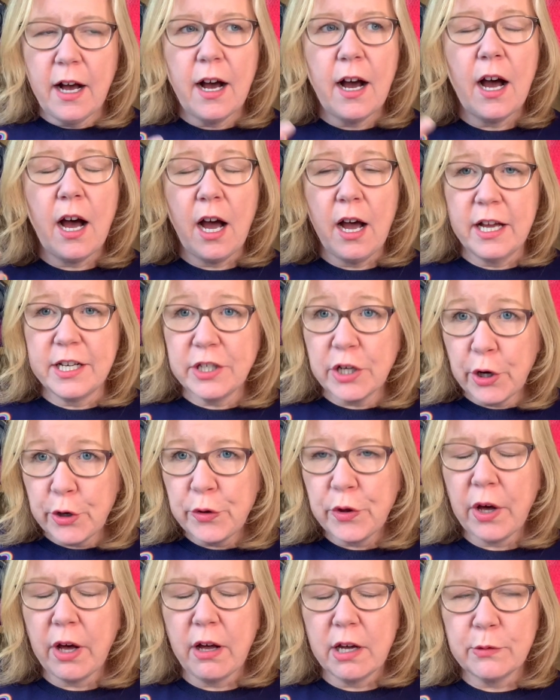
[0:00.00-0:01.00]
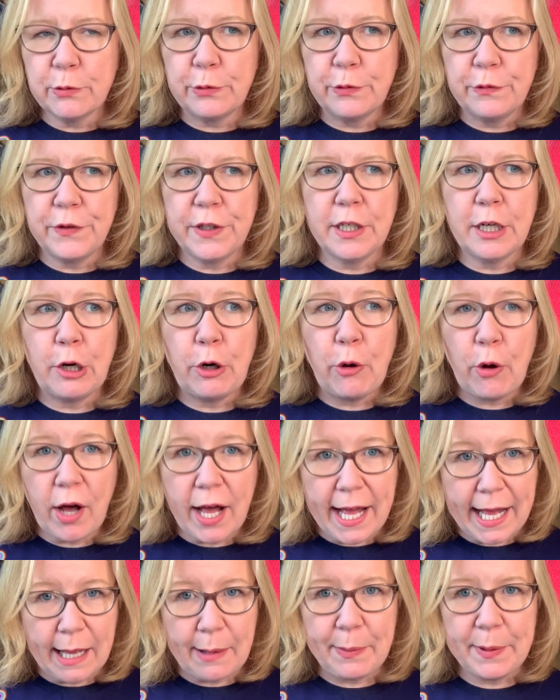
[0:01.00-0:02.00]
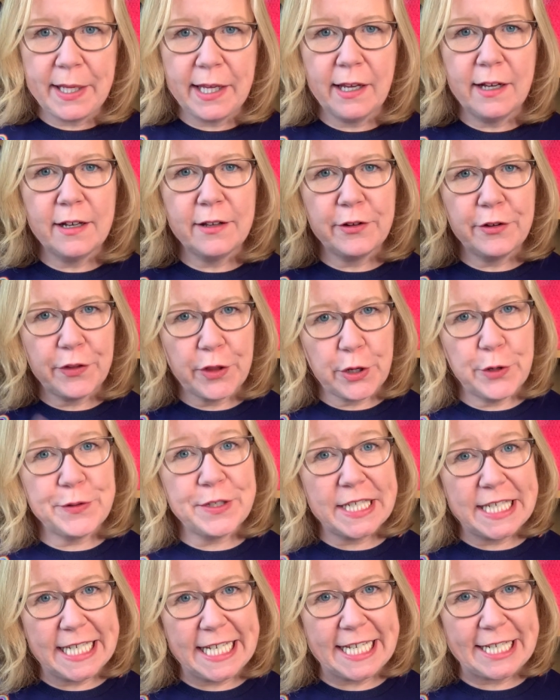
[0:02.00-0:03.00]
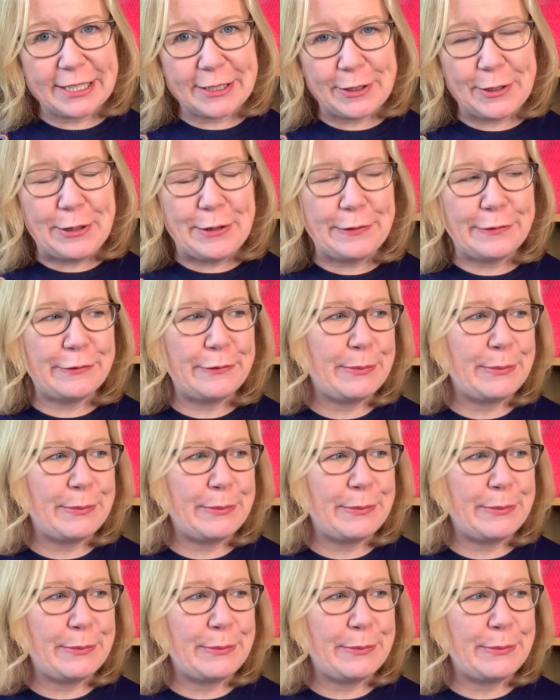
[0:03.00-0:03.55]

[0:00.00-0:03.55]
I know that I will feel a lot happier that those are ticked off,